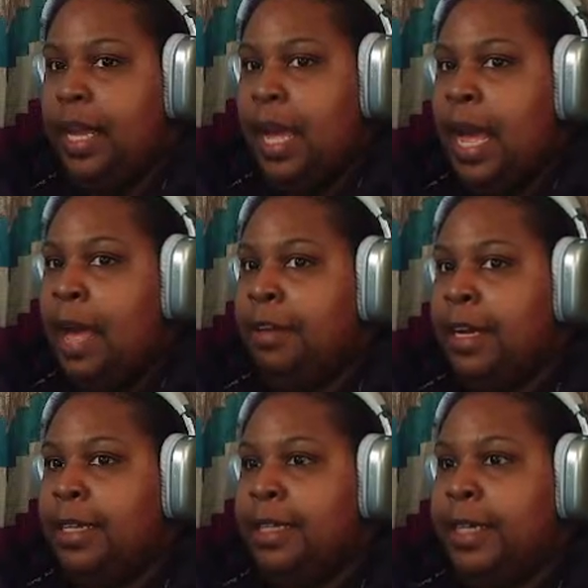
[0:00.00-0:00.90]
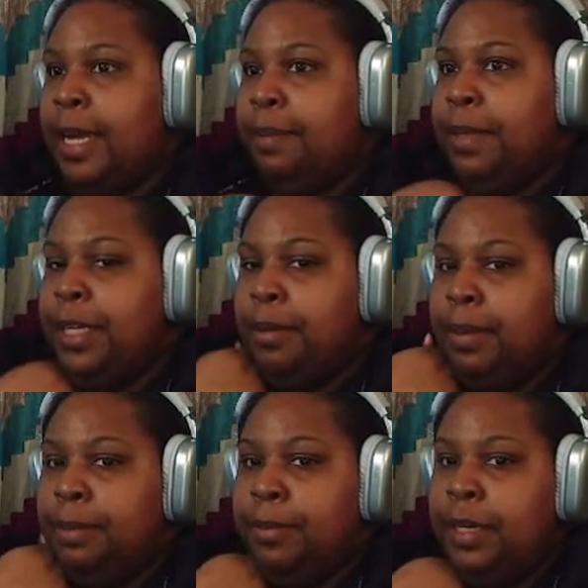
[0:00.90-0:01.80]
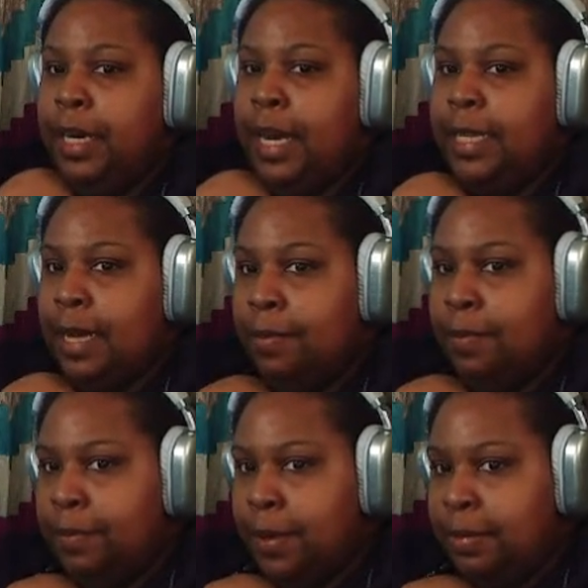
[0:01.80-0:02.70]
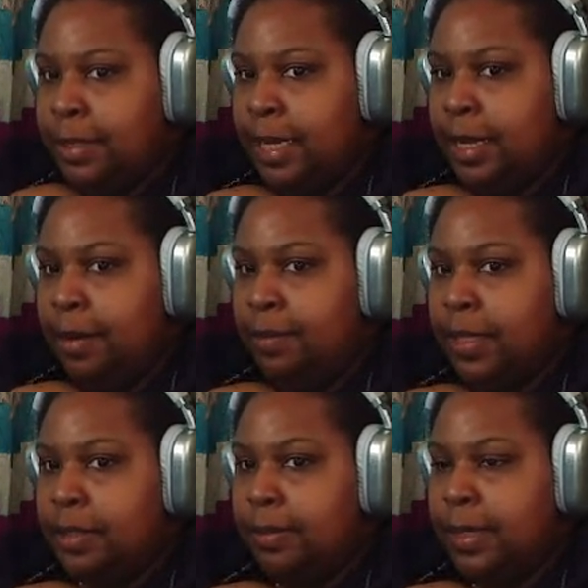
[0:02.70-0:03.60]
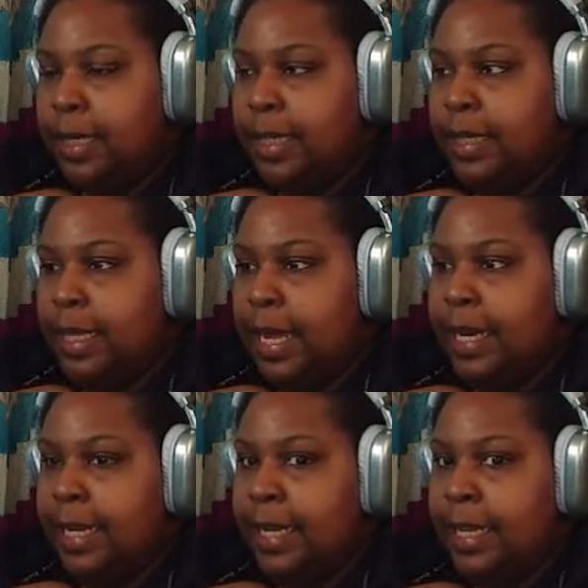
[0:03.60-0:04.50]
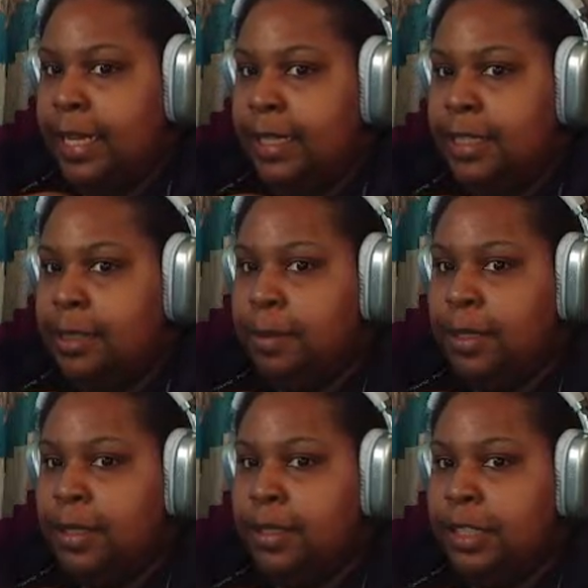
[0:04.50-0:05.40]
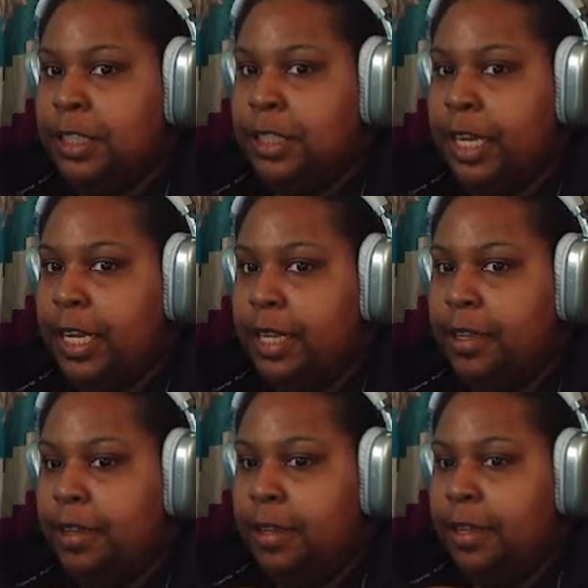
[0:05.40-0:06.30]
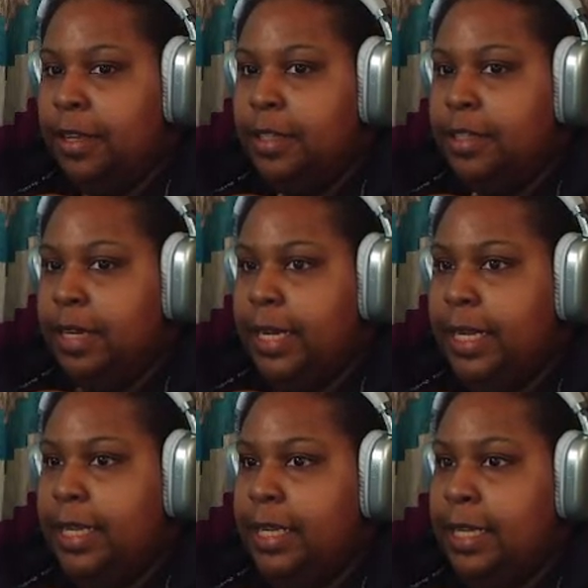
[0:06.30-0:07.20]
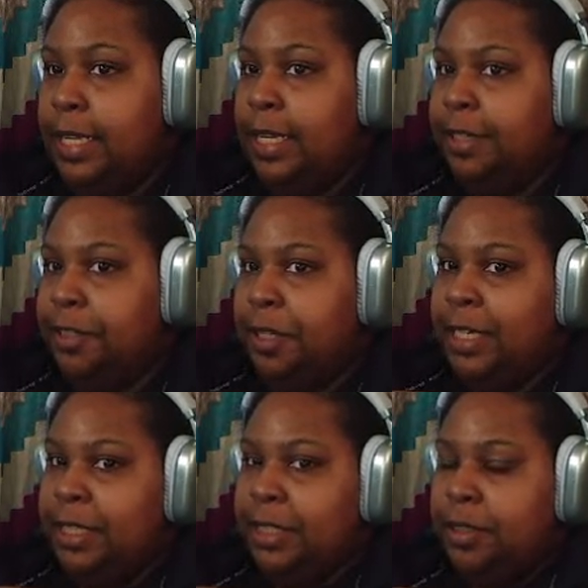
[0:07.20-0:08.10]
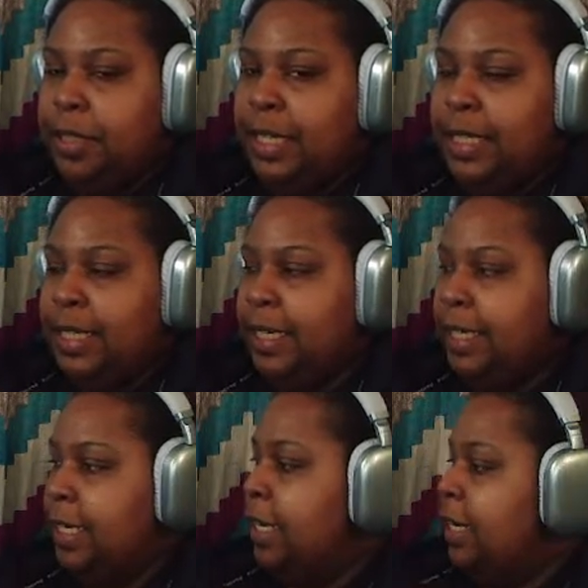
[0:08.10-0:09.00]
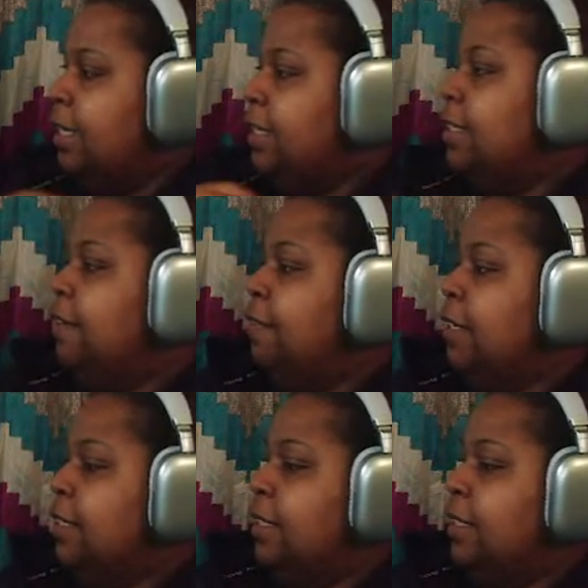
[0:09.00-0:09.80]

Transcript: I haven't gotten there yet, but you remember we were at that one website on Wix where they had in English but also in Czech. So I could try to use a translator to convert